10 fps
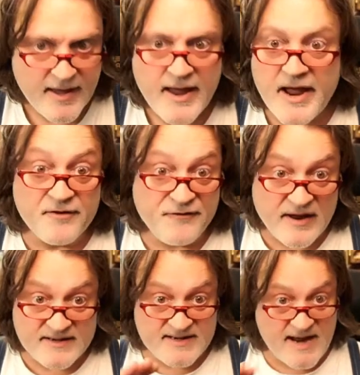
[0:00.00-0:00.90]
And they're
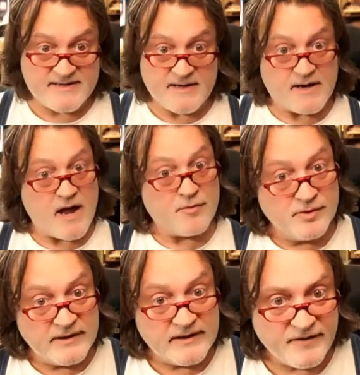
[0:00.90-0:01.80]
fantastic. I
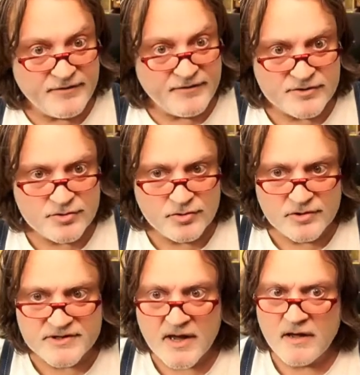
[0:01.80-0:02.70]
really love their tools,
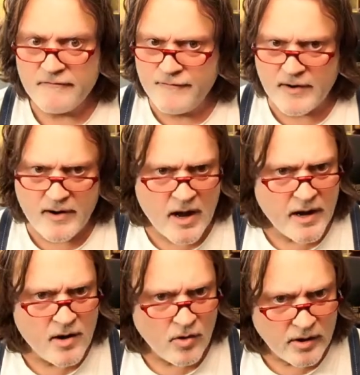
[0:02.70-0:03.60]
very high
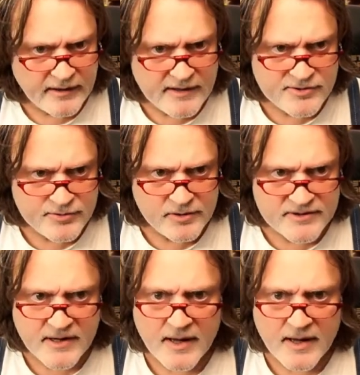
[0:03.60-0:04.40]
quality tools.